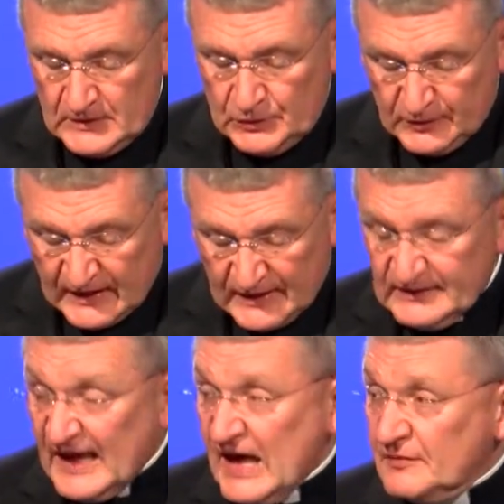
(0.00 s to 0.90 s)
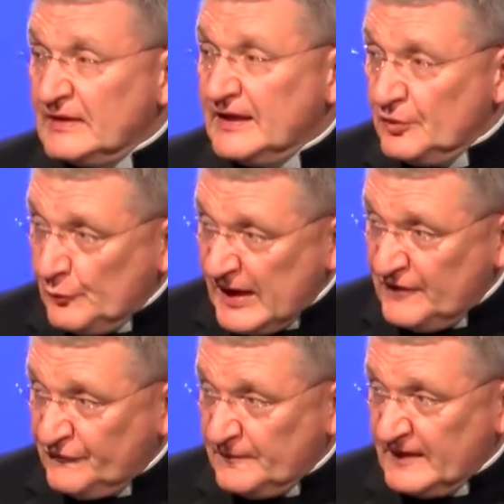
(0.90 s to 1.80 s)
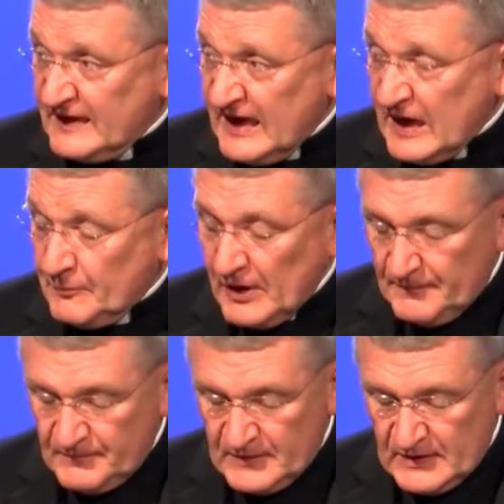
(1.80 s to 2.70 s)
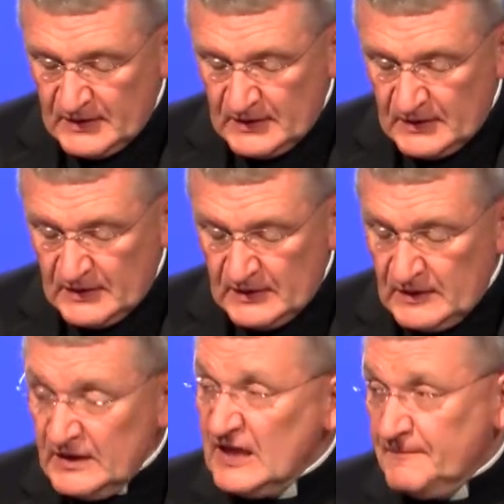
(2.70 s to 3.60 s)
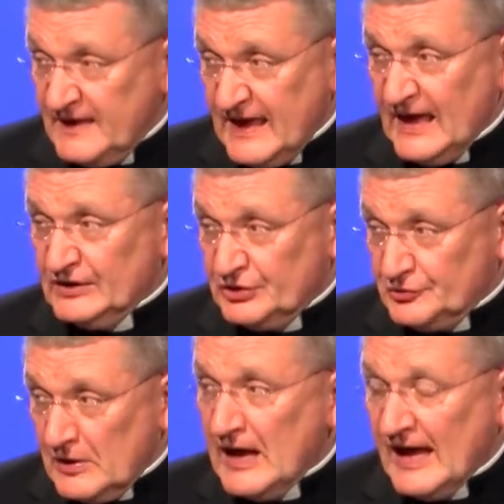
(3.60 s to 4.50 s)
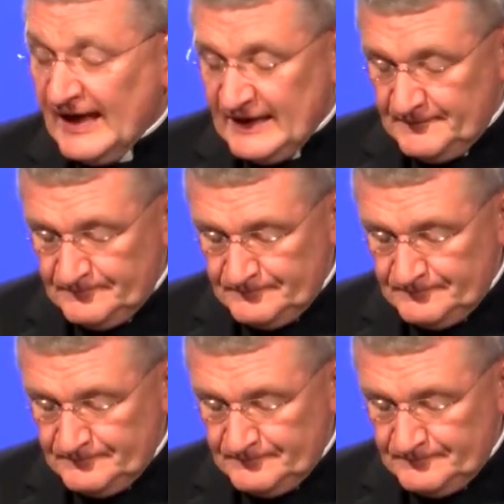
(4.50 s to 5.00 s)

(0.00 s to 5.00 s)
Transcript: Looking down and away from the camera, he began to cry.